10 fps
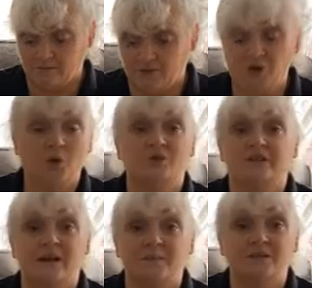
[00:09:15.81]

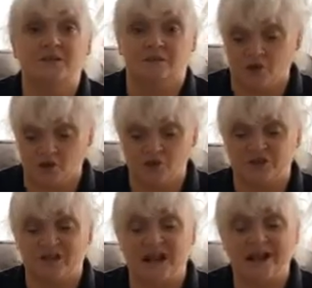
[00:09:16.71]
Q-tips, you know, just
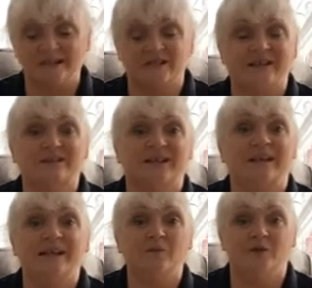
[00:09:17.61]
a nice thing to
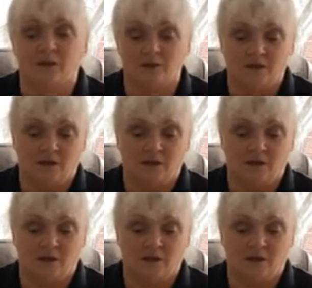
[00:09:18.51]
keep your